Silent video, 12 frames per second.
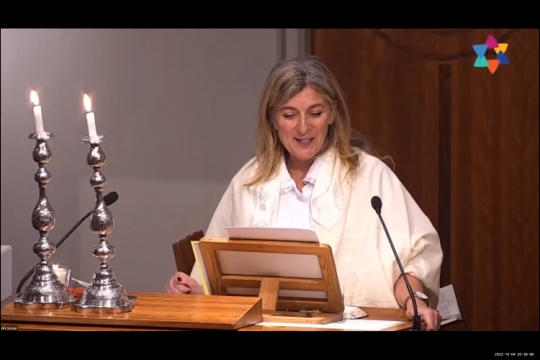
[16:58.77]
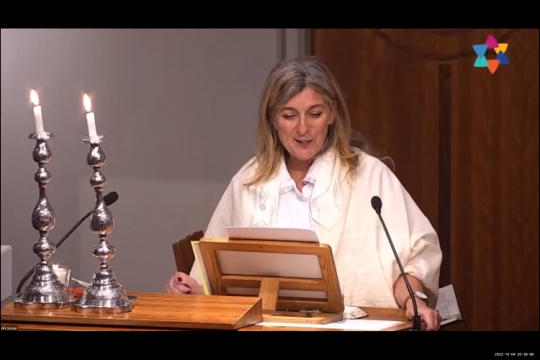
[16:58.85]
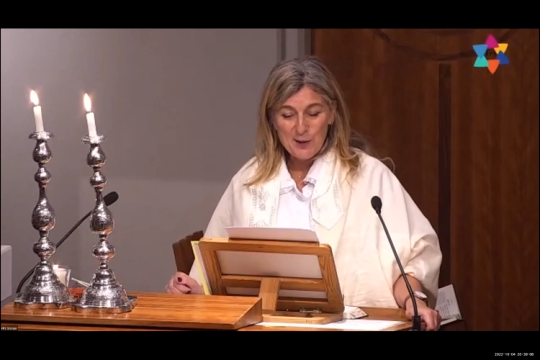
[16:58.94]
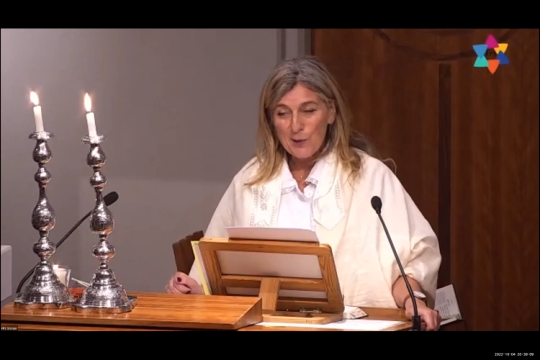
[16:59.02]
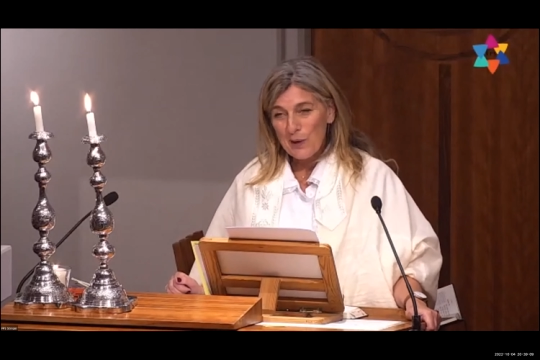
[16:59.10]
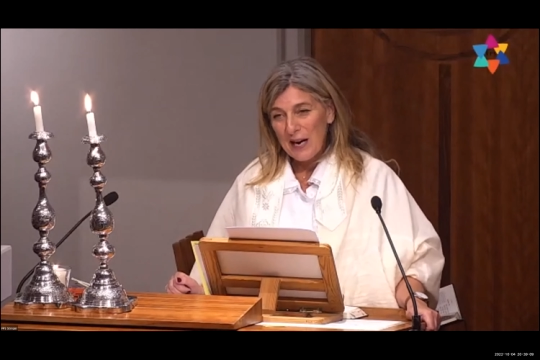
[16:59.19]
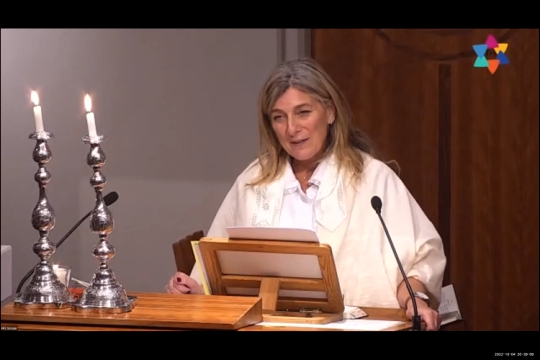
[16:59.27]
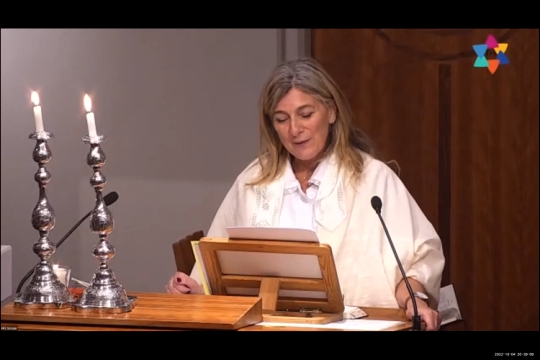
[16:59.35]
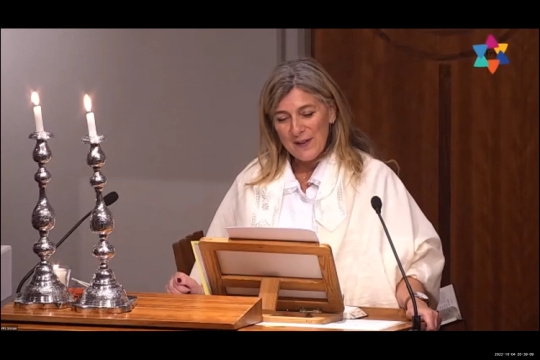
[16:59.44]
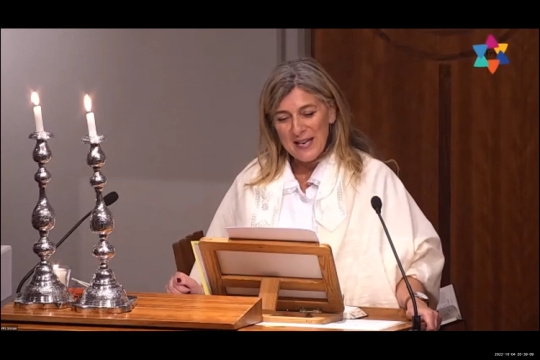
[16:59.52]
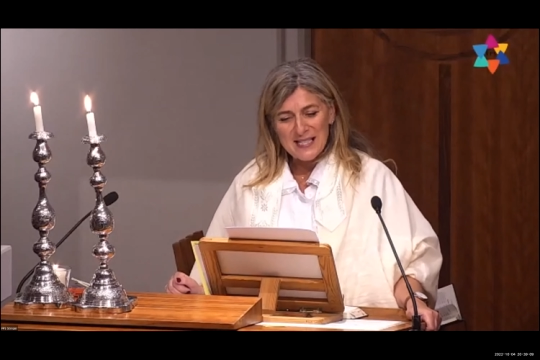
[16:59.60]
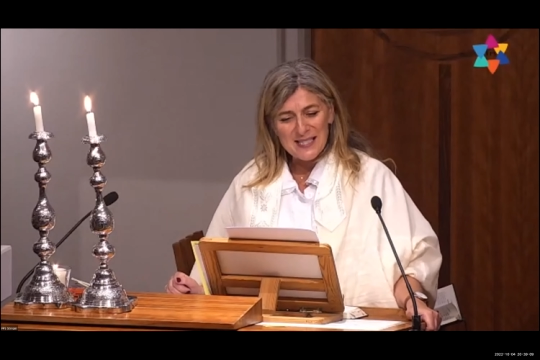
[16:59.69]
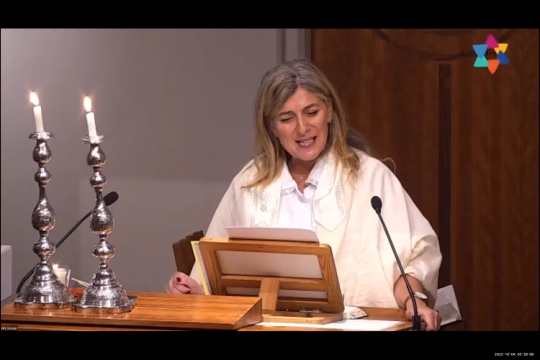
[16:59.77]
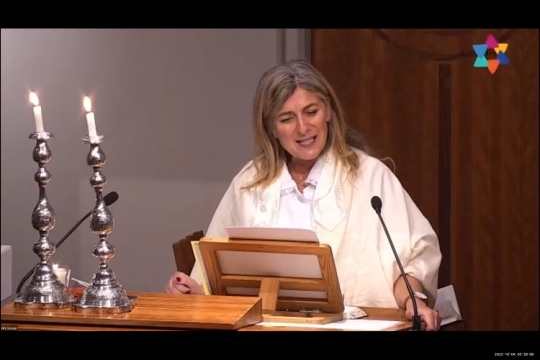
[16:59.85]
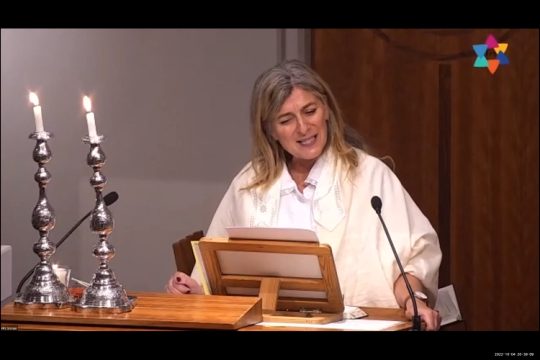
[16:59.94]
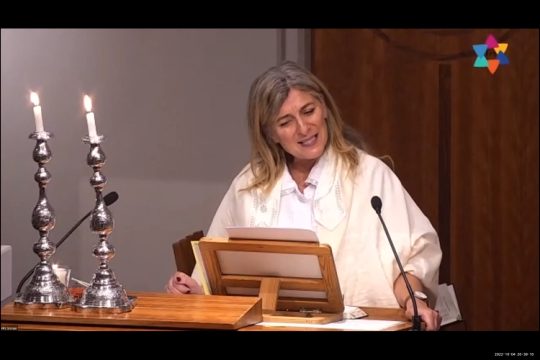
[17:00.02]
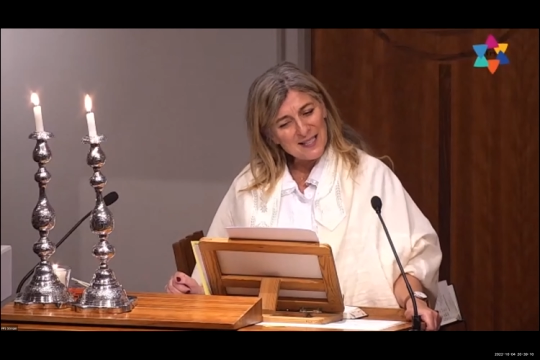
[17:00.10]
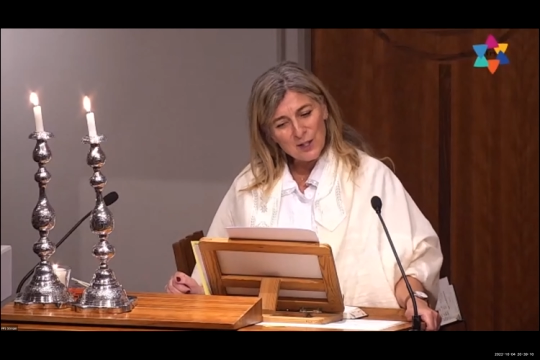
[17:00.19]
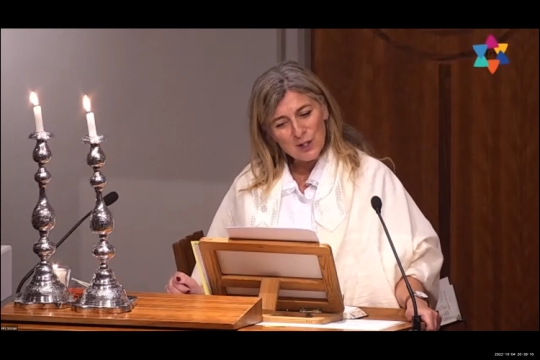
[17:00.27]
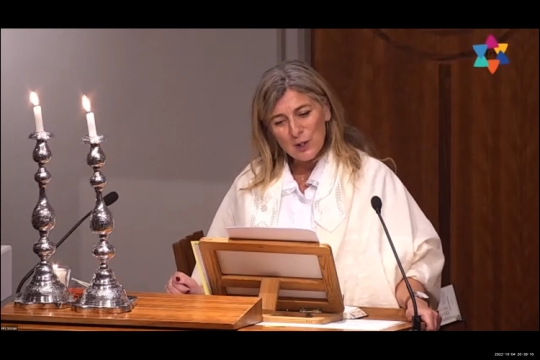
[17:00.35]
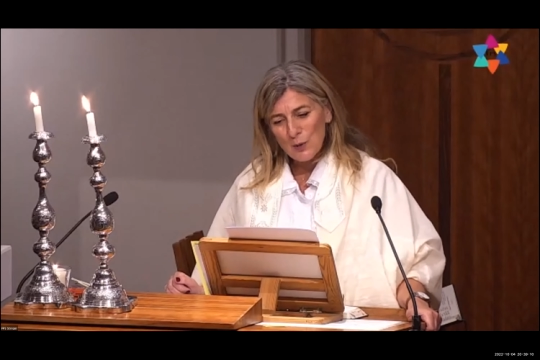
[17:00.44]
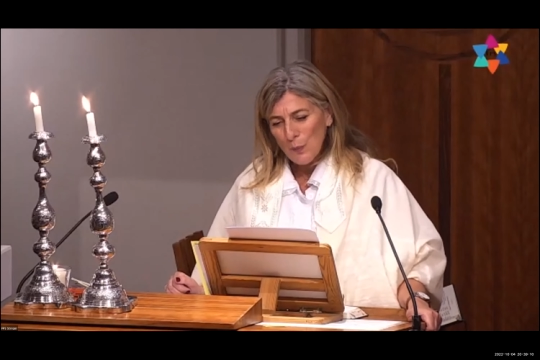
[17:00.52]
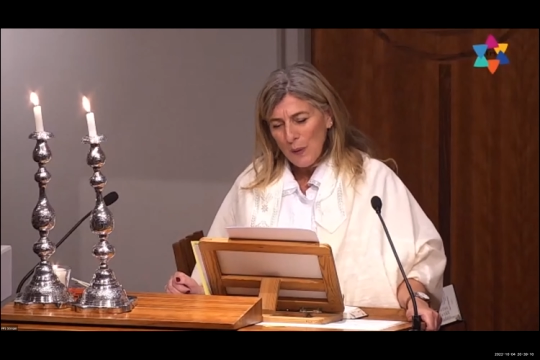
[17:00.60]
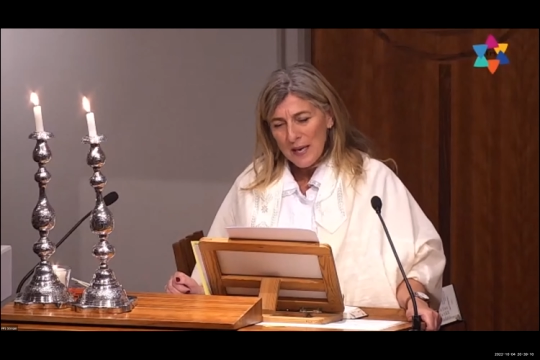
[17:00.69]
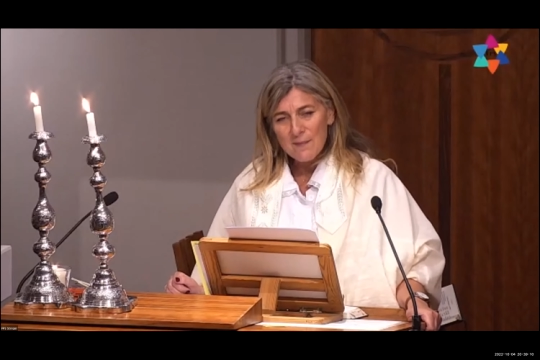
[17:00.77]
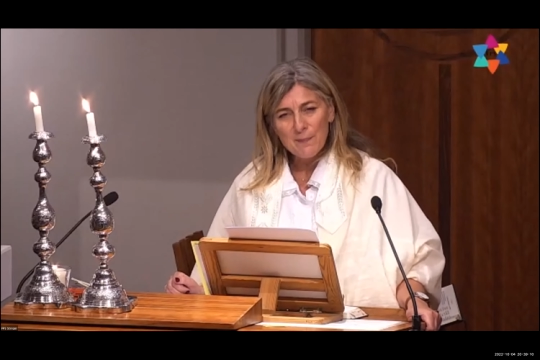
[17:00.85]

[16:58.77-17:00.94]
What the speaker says: Torah feeds us such sweet